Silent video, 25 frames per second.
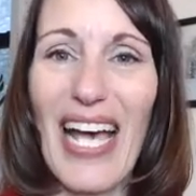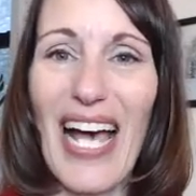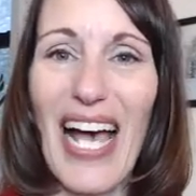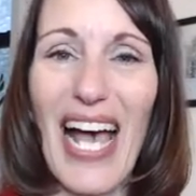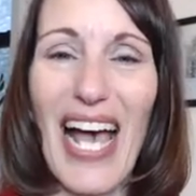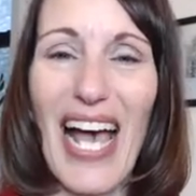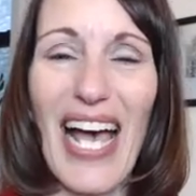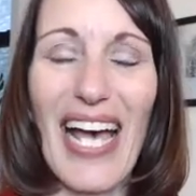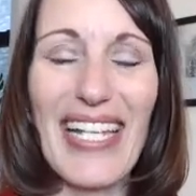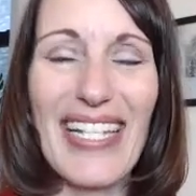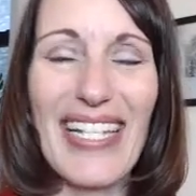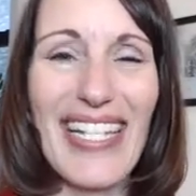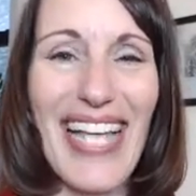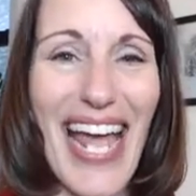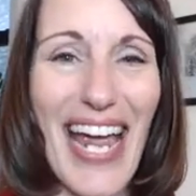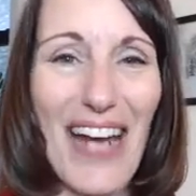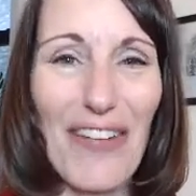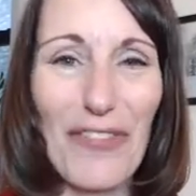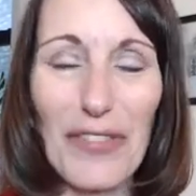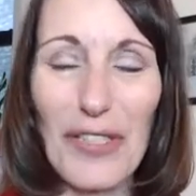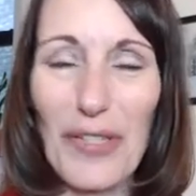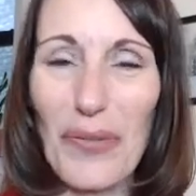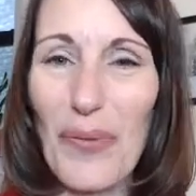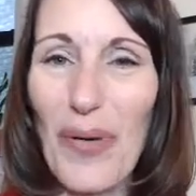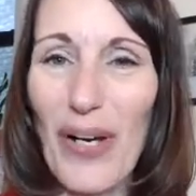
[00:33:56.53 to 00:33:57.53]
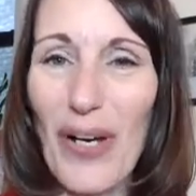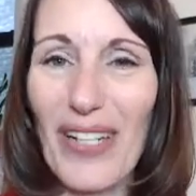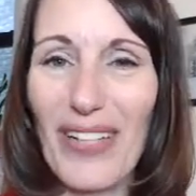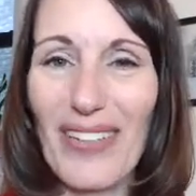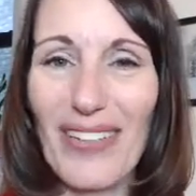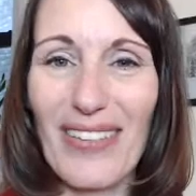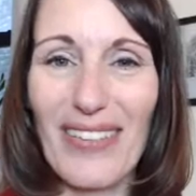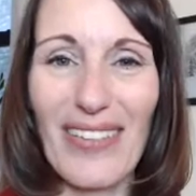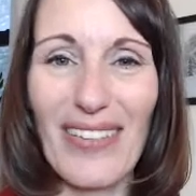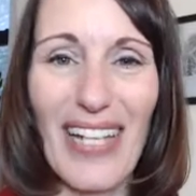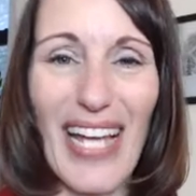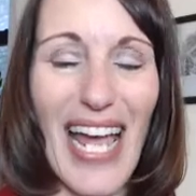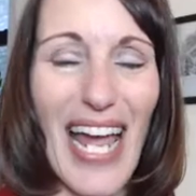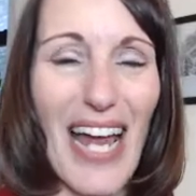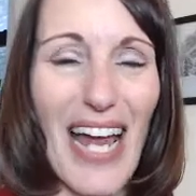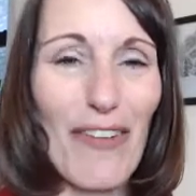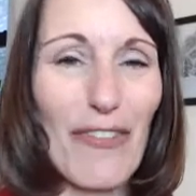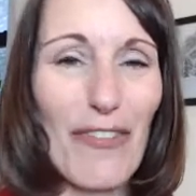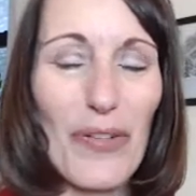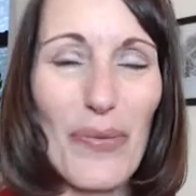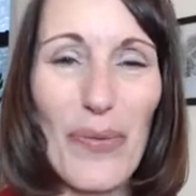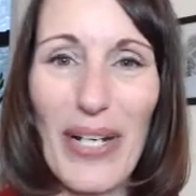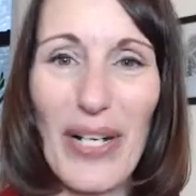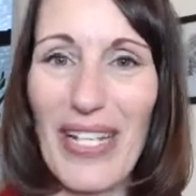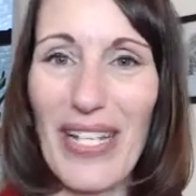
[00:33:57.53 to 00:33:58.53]
And everyone
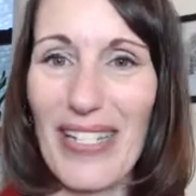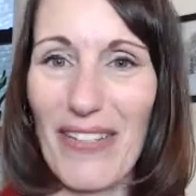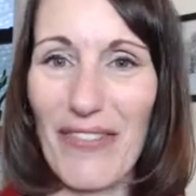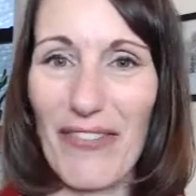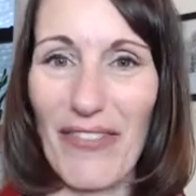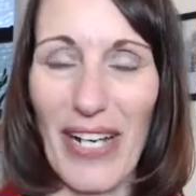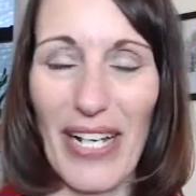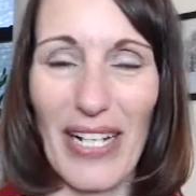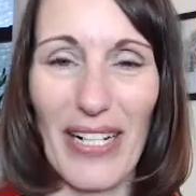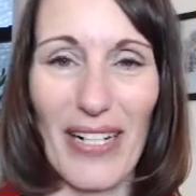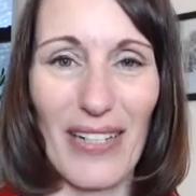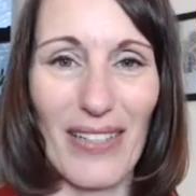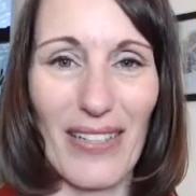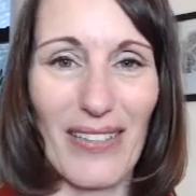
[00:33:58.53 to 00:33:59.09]
is invited.